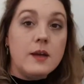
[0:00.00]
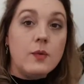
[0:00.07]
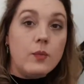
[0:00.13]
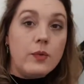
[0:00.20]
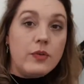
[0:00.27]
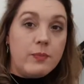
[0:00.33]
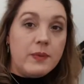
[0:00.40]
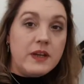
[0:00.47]

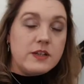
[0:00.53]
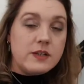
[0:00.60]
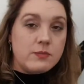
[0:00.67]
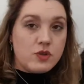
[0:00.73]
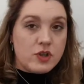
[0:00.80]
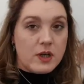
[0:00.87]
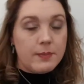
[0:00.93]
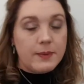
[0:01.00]
with
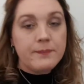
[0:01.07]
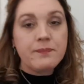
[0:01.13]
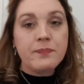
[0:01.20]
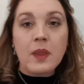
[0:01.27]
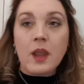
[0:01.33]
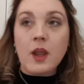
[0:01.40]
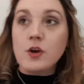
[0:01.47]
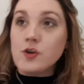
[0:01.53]
mediumship.
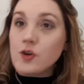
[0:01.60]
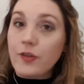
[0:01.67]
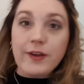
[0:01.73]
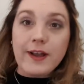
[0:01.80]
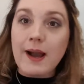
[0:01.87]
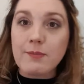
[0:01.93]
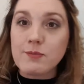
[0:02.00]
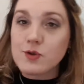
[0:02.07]
Nothing
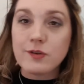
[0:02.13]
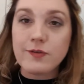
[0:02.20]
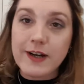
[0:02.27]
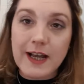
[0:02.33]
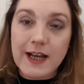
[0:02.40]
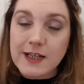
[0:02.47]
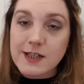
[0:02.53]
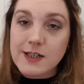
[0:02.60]
happens
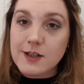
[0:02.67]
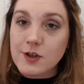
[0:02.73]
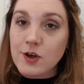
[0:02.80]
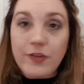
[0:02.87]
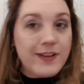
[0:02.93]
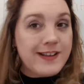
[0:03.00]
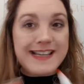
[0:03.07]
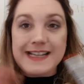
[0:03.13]
overnight.
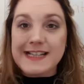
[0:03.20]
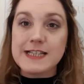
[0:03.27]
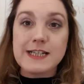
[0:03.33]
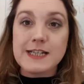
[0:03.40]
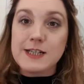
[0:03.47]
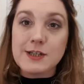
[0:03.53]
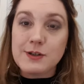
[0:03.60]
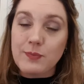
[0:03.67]
Nothing's
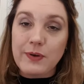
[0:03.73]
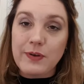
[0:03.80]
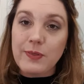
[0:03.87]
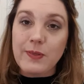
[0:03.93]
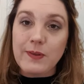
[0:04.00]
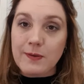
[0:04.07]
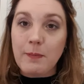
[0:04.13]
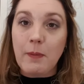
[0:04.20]
instant with
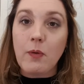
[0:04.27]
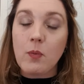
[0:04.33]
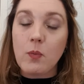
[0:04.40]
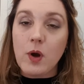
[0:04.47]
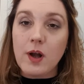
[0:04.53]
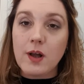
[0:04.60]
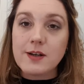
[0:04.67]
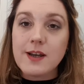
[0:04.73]
the spirit
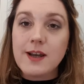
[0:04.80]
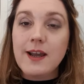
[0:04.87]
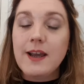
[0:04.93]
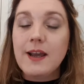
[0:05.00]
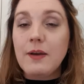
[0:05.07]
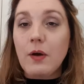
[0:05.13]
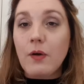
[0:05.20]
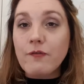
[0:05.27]
world.
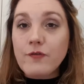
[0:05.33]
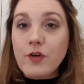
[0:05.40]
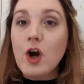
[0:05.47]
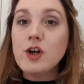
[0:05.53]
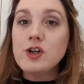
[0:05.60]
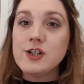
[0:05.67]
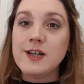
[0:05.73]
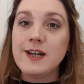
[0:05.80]

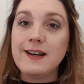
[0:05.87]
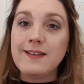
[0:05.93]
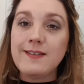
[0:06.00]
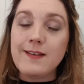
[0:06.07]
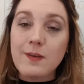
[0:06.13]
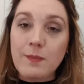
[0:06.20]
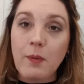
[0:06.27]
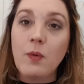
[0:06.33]
Unfortunately,
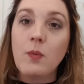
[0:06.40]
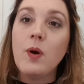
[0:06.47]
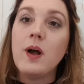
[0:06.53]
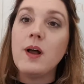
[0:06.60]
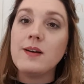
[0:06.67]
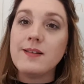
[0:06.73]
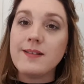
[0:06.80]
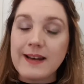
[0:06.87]
the spirit
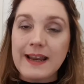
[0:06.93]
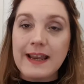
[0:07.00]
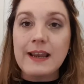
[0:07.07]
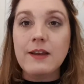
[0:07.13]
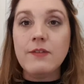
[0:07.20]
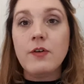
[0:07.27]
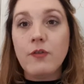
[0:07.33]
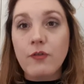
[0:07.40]
world is an
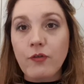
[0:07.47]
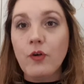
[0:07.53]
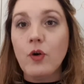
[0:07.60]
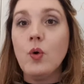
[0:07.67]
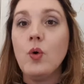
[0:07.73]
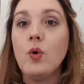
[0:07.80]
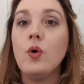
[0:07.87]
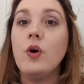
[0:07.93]
even
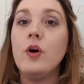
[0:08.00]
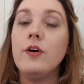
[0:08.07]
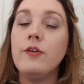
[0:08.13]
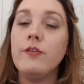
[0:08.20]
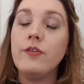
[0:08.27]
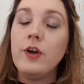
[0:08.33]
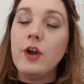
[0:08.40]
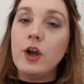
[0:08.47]
flow
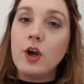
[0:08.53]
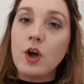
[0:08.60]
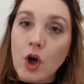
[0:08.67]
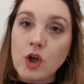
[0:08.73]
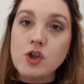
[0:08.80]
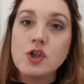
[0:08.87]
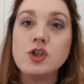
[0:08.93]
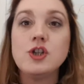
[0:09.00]
of
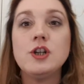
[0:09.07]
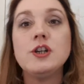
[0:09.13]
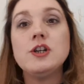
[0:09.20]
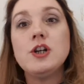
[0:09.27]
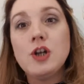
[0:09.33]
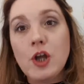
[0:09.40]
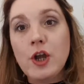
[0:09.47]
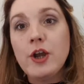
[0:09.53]
constant
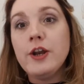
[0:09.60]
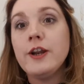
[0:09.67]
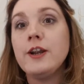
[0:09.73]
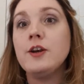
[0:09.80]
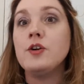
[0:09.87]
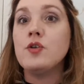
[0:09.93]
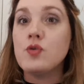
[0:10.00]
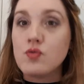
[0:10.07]

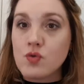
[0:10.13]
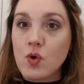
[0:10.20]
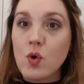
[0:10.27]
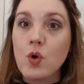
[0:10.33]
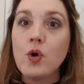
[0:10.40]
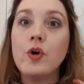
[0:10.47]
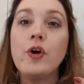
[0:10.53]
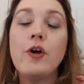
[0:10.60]
learning,
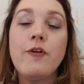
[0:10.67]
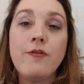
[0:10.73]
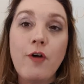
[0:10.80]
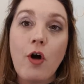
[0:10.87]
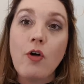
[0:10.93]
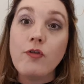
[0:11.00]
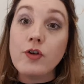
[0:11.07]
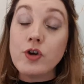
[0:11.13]
growing,
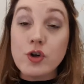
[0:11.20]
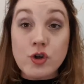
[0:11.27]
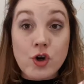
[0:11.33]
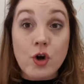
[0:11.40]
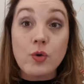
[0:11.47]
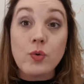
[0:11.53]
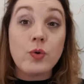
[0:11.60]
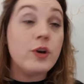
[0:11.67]
evolving,
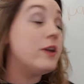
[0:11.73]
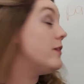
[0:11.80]
not only